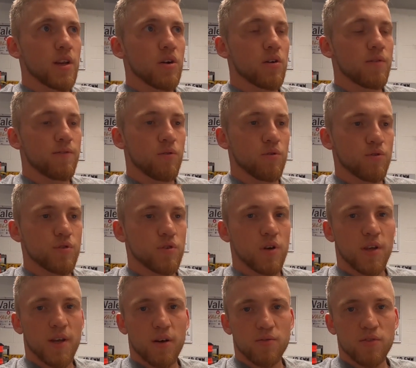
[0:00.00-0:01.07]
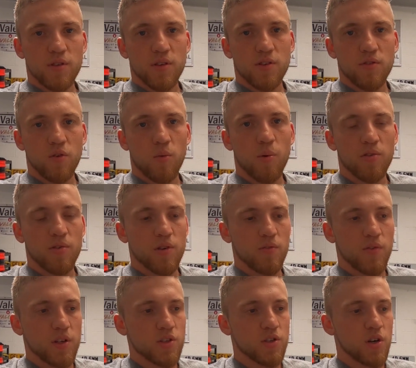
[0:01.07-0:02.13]
looking forward to announcing this new
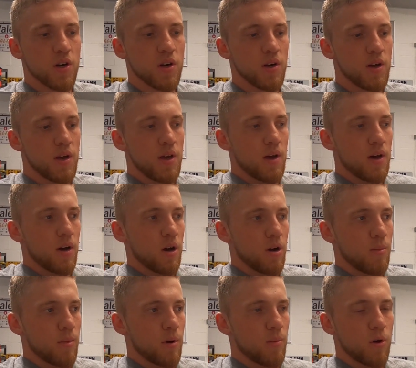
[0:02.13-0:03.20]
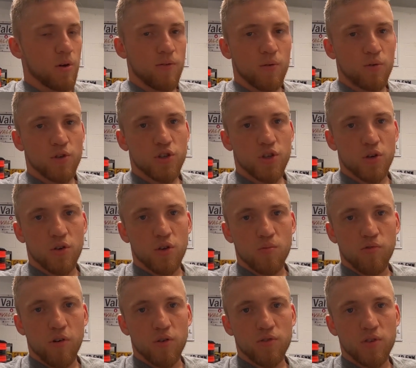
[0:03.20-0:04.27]
business venture. I'm looking forward to showing you
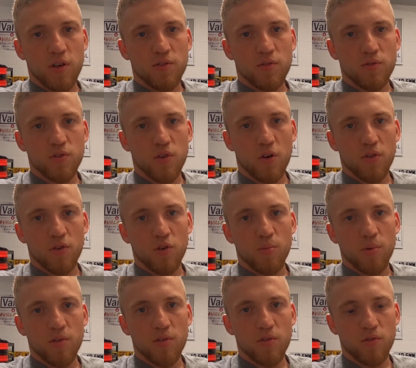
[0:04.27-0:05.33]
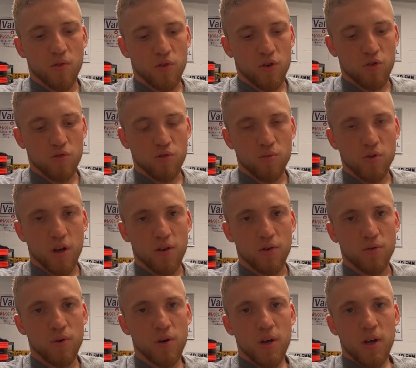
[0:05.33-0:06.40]
the process of starting the new business on the YouTube
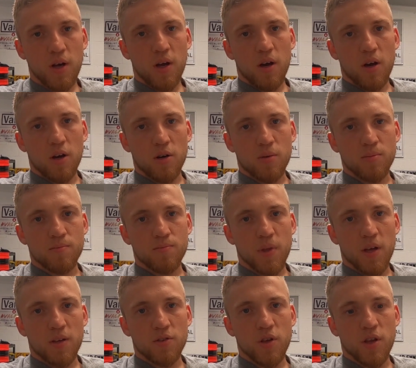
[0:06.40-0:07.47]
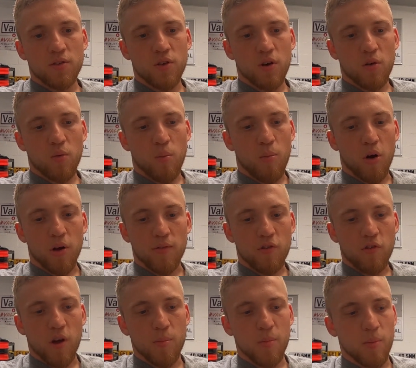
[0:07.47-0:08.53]
channel, and then I might
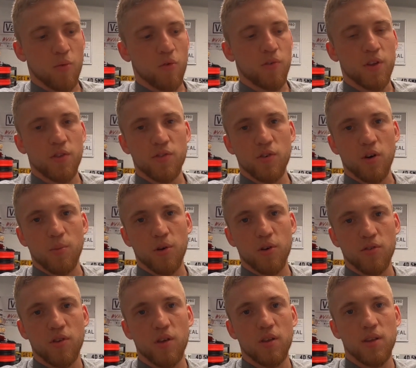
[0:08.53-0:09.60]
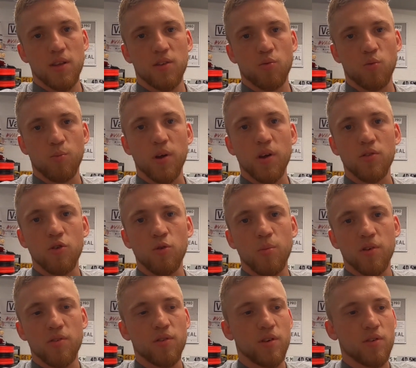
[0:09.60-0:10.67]
even create a bit more of an insight, because this will be a new
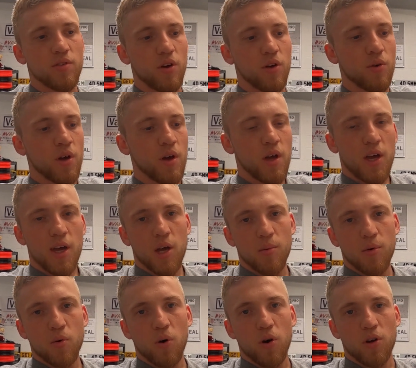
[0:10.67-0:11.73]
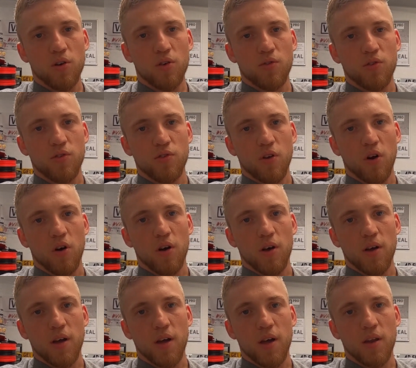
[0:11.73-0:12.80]
business, so it'd be quite good to
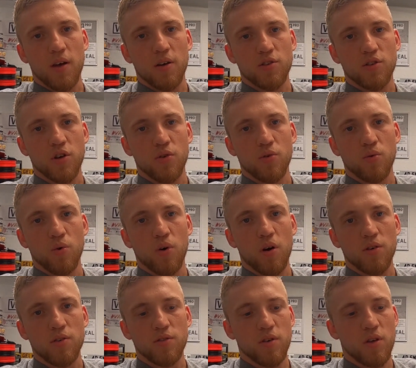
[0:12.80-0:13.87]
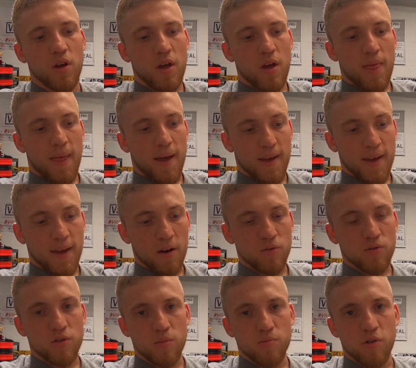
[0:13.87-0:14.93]
start it and show you all guys and
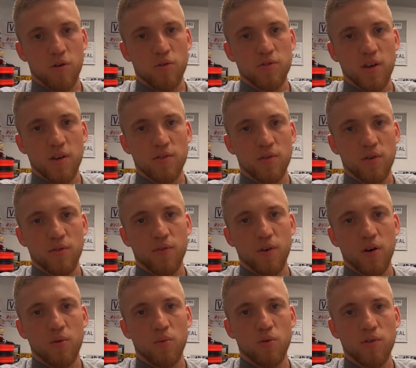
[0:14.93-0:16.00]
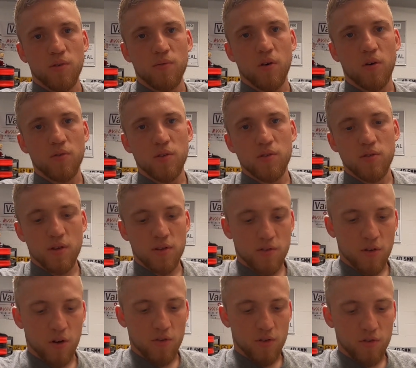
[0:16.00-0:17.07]
girls the process of what's involved in
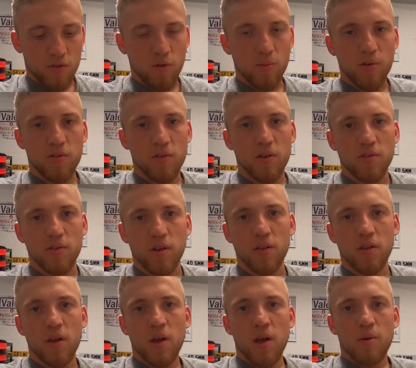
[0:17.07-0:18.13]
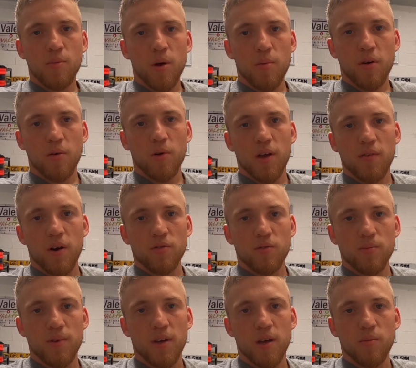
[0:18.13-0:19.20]
starting this new business, and maybe give out
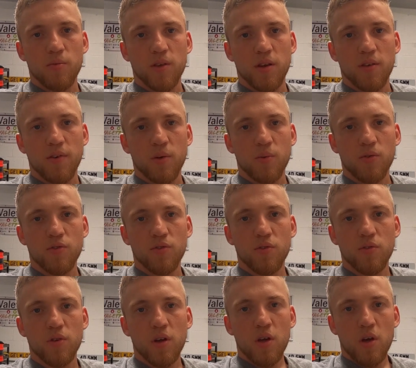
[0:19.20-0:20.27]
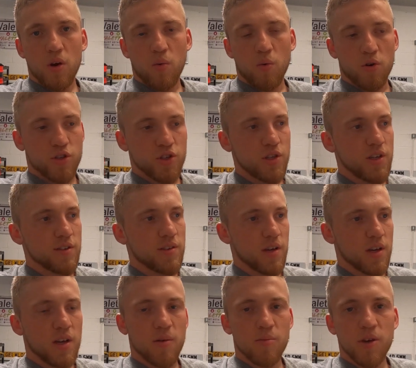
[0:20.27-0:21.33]
some tips. And if anyone's watching this
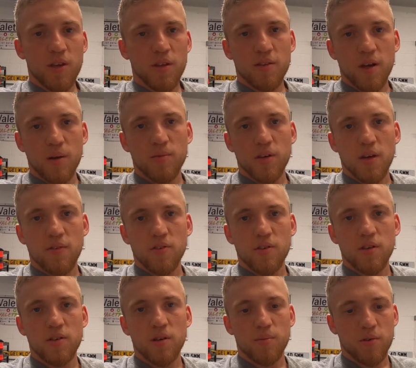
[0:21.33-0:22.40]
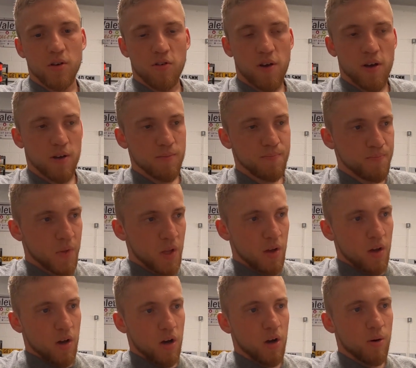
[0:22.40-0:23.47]
that can give me any tips and give us any tips, and great,
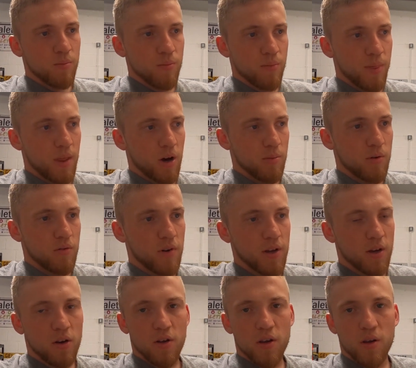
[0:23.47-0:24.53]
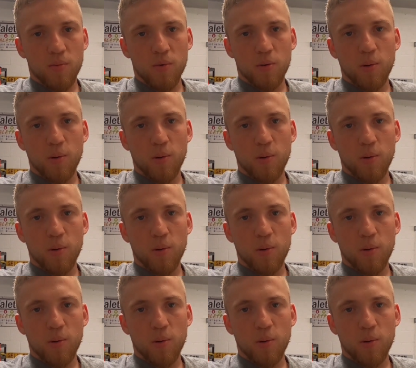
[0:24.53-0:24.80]
that would be really good, and